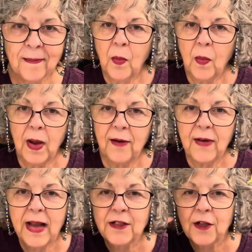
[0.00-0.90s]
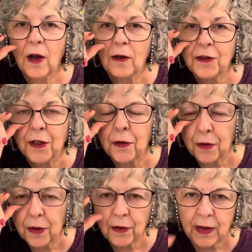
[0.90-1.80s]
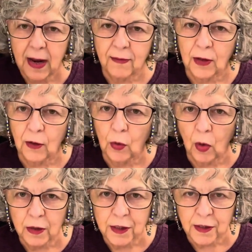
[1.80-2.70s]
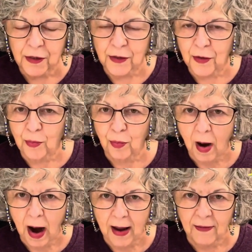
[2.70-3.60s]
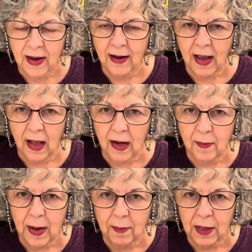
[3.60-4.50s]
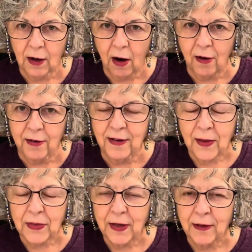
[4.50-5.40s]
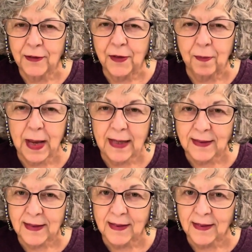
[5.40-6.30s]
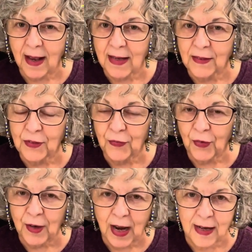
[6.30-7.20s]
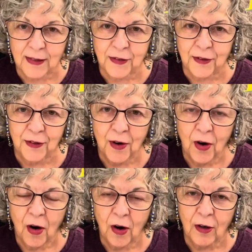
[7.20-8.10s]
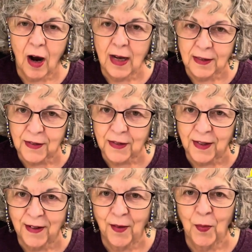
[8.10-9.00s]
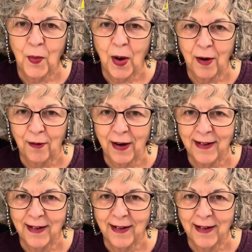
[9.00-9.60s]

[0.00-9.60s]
What if I told you you could have a gorgeous, thriving Alabama garden without the use of pesticides, fertilizer, or constant watering?